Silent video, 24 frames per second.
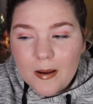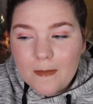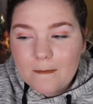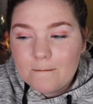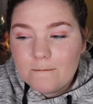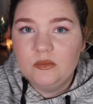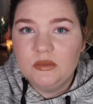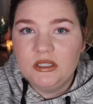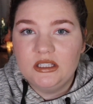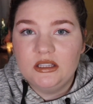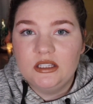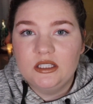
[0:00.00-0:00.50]

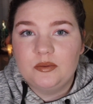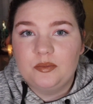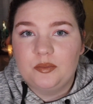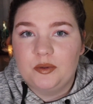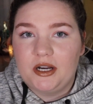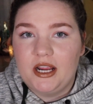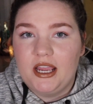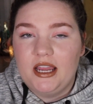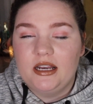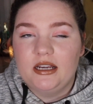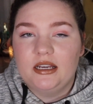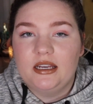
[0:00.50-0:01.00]
Seems like this
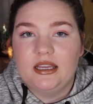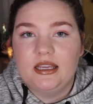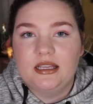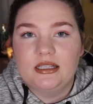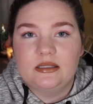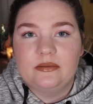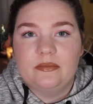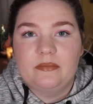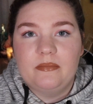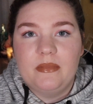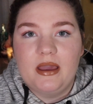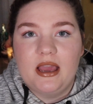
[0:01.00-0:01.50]
brand
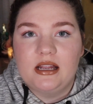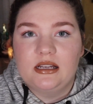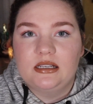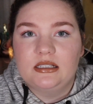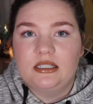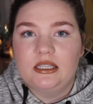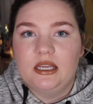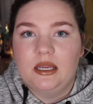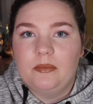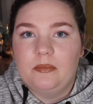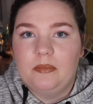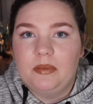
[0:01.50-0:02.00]
is meant
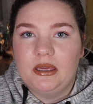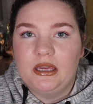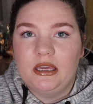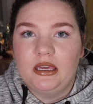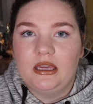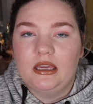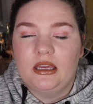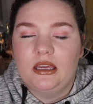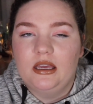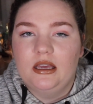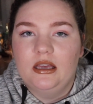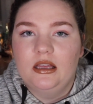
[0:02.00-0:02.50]
to
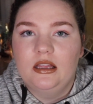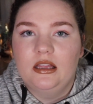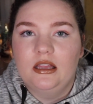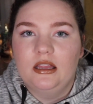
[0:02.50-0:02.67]
be